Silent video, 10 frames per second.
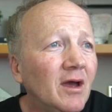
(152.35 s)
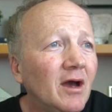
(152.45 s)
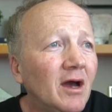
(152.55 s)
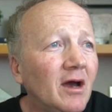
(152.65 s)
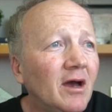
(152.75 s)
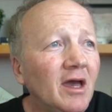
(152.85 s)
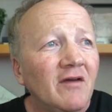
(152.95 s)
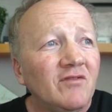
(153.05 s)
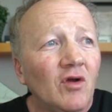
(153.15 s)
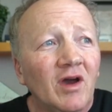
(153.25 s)
I
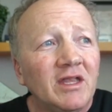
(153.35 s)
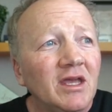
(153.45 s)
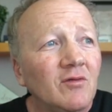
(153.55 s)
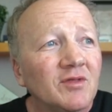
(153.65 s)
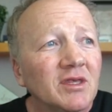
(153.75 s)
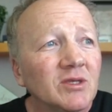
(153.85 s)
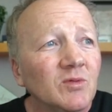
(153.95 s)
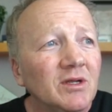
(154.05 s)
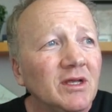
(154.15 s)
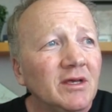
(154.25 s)
have no idea what this
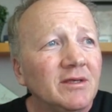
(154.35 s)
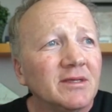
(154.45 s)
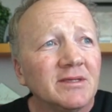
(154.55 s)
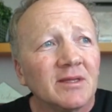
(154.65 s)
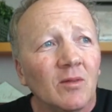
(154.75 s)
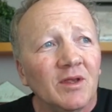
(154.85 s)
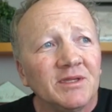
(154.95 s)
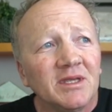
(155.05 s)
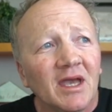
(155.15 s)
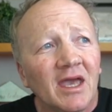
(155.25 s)
one is. This is a
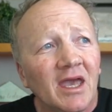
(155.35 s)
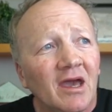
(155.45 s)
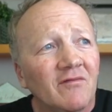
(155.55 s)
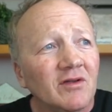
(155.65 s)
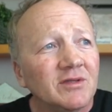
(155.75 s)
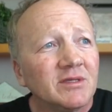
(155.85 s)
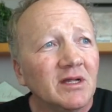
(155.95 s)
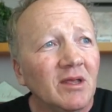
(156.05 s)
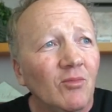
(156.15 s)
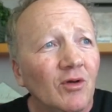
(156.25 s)
listing I have on
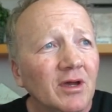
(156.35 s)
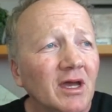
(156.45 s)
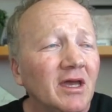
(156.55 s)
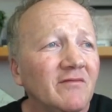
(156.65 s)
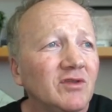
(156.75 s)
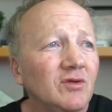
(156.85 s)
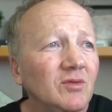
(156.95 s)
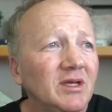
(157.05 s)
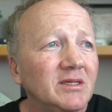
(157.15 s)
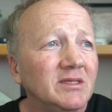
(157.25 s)
Sunnybrook. I have 2
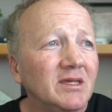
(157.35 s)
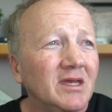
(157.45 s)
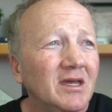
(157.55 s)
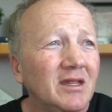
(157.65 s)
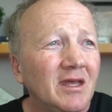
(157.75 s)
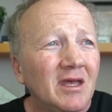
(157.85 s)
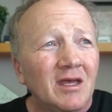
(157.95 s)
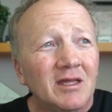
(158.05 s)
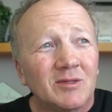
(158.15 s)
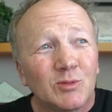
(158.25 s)
leads in it. It
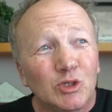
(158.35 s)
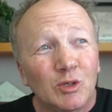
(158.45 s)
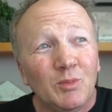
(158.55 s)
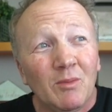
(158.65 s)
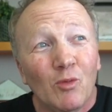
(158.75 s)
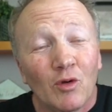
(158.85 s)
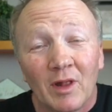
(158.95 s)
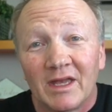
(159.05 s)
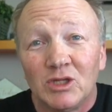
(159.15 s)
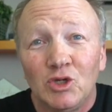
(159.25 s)
should be more
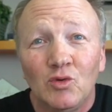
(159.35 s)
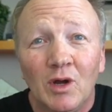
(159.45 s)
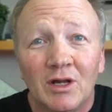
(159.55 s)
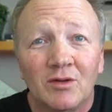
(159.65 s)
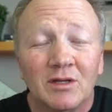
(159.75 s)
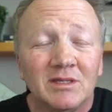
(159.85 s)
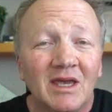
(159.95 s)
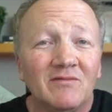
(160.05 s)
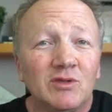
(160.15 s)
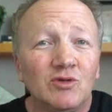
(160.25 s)
like 200 because I
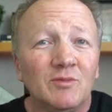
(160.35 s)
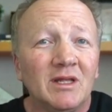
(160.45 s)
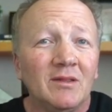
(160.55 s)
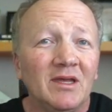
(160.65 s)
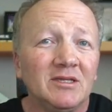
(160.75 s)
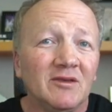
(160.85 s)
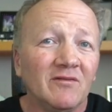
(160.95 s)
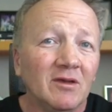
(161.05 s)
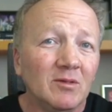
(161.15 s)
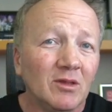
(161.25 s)
have so many leads that have
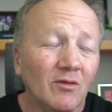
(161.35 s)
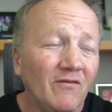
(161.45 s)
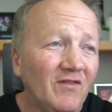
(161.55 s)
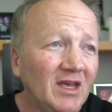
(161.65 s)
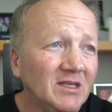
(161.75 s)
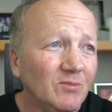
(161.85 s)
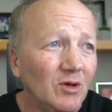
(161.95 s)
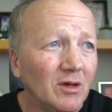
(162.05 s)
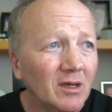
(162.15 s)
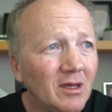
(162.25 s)
come in through
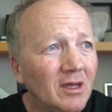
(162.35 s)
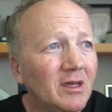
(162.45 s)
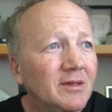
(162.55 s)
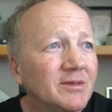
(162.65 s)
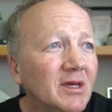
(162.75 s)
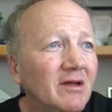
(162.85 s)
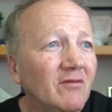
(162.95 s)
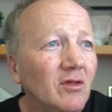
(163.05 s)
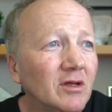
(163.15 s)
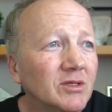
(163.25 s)
Facebook. It's kind of
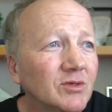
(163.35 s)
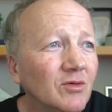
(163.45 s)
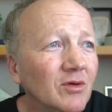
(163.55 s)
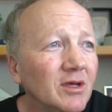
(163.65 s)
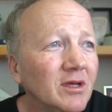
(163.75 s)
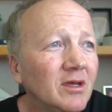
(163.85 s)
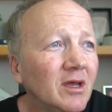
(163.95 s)
a long story.